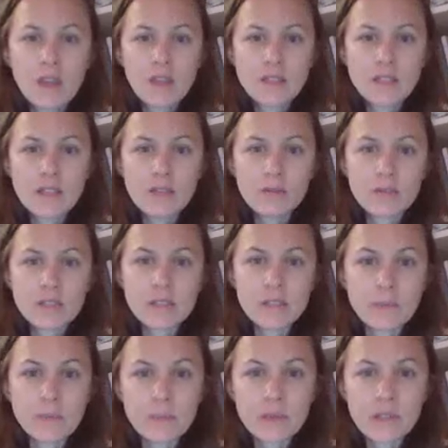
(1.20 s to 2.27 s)
Dear autism
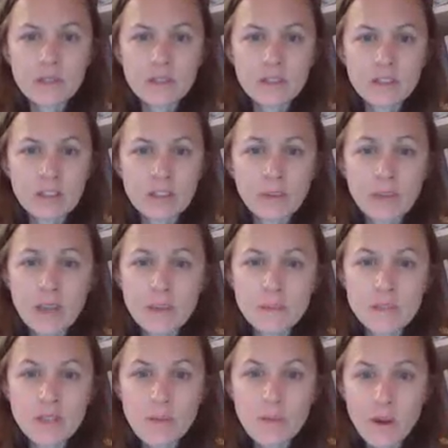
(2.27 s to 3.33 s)
mama, you become
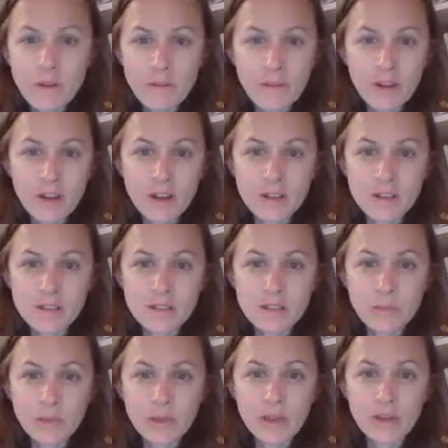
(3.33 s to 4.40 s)
so well versed
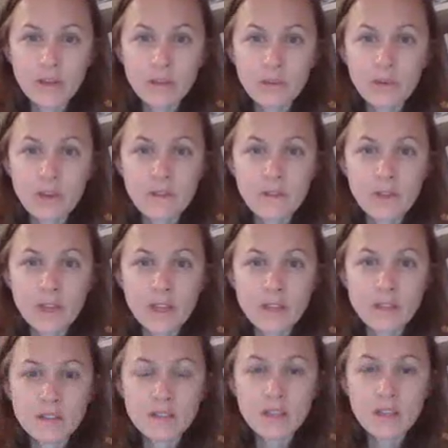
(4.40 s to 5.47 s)
at putting on a brave
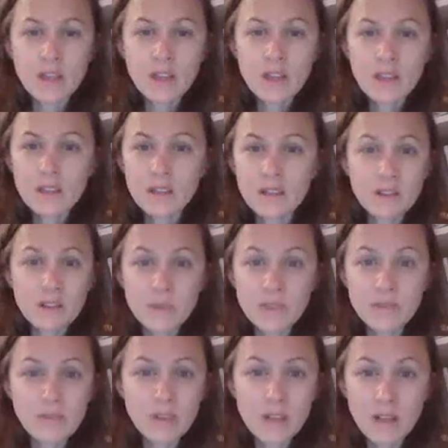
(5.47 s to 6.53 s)
face that
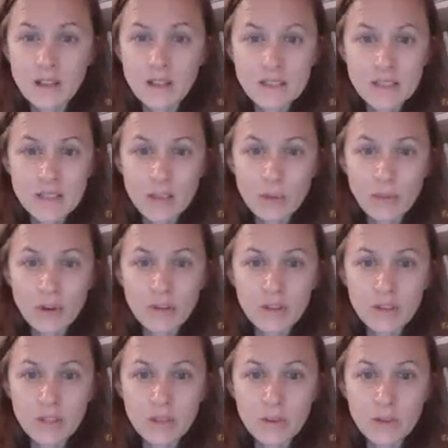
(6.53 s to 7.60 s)
nobody realises how
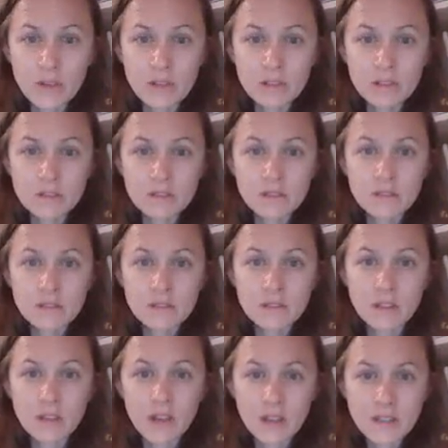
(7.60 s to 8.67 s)
broken you are.
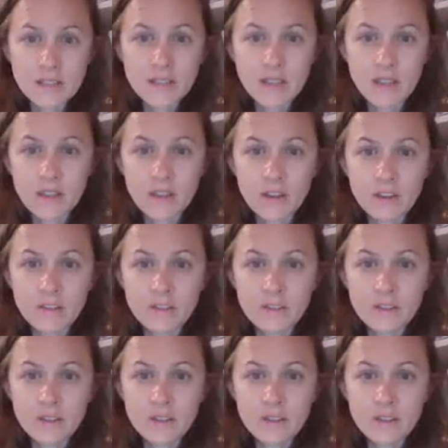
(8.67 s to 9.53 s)
I see it though.